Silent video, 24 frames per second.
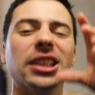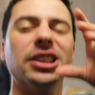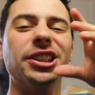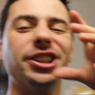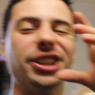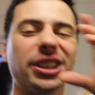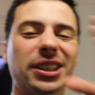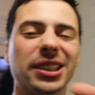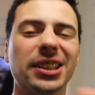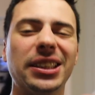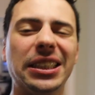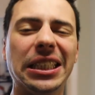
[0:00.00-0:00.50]

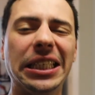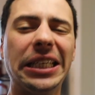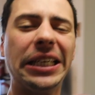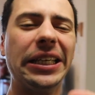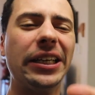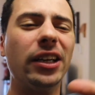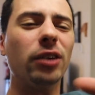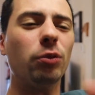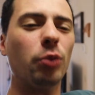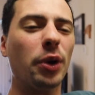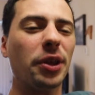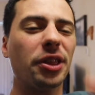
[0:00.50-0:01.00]

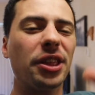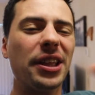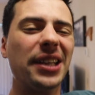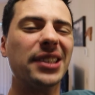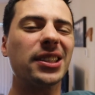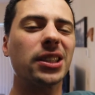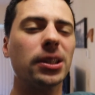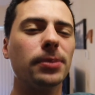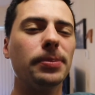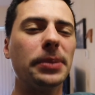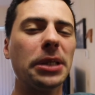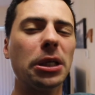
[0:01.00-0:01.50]
succeed with
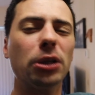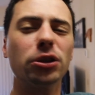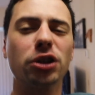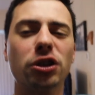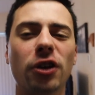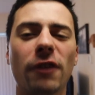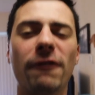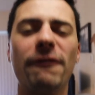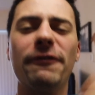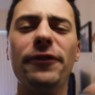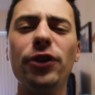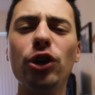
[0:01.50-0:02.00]
this meal to
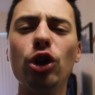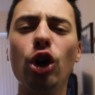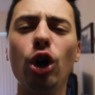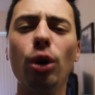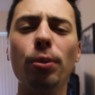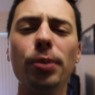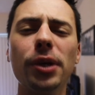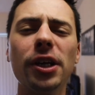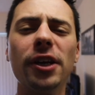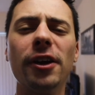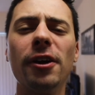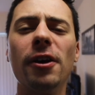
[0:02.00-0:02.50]
fuel
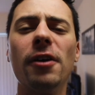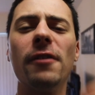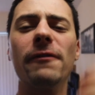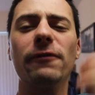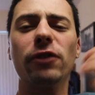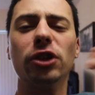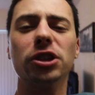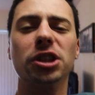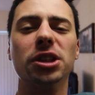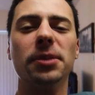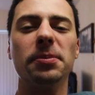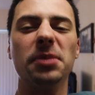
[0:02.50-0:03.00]
me
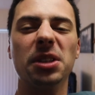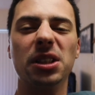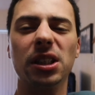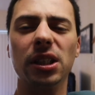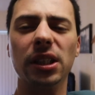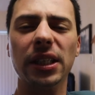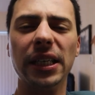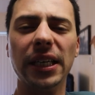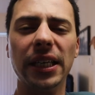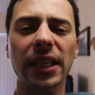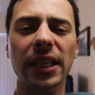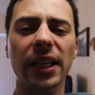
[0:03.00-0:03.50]
for some
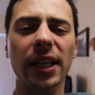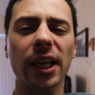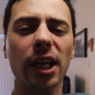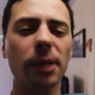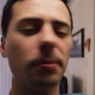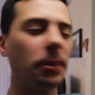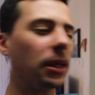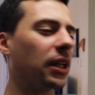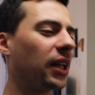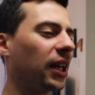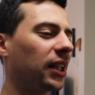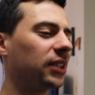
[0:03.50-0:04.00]
cleaning,
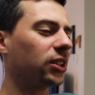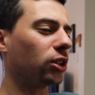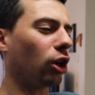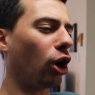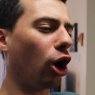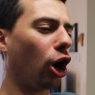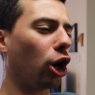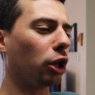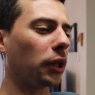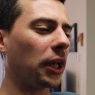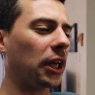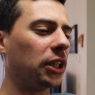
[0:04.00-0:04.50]
because
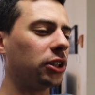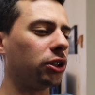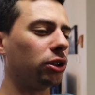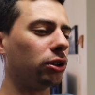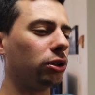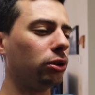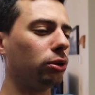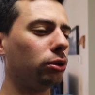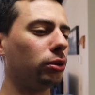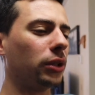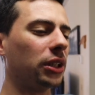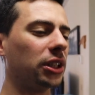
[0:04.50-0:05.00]
all I
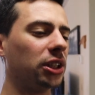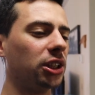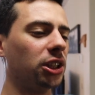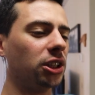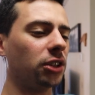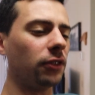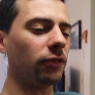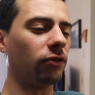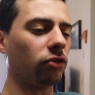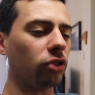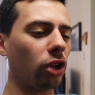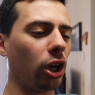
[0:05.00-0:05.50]
do is
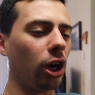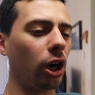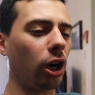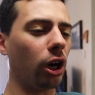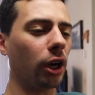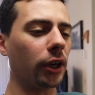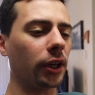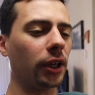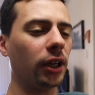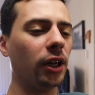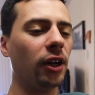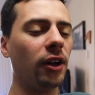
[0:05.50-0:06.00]

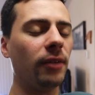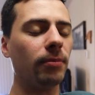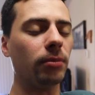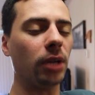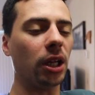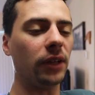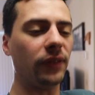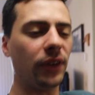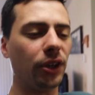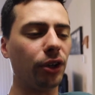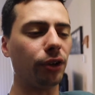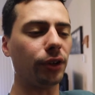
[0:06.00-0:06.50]
vlog, play
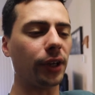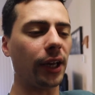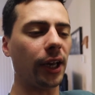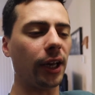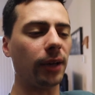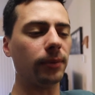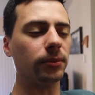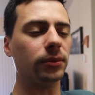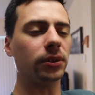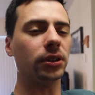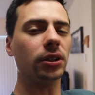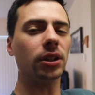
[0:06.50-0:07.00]
video
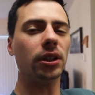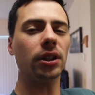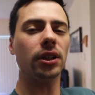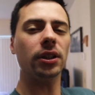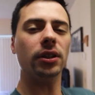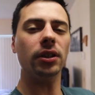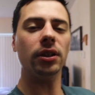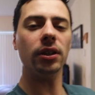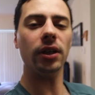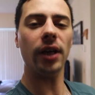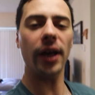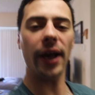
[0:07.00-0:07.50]
games,
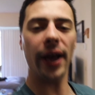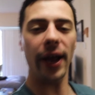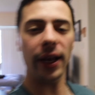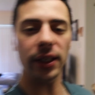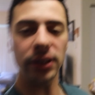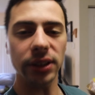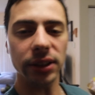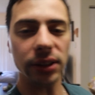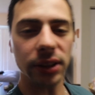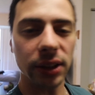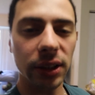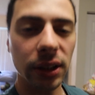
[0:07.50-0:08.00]

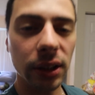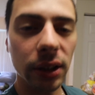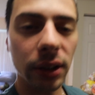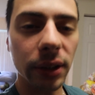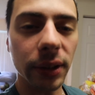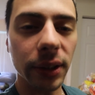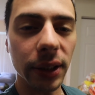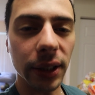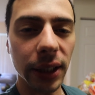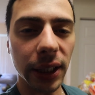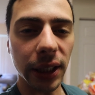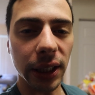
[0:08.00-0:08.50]
and
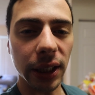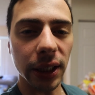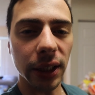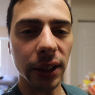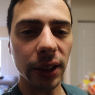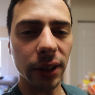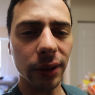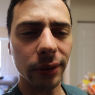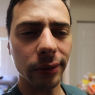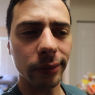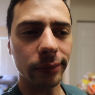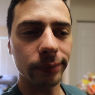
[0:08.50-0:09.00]

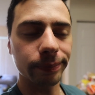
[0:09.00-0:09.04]
clean.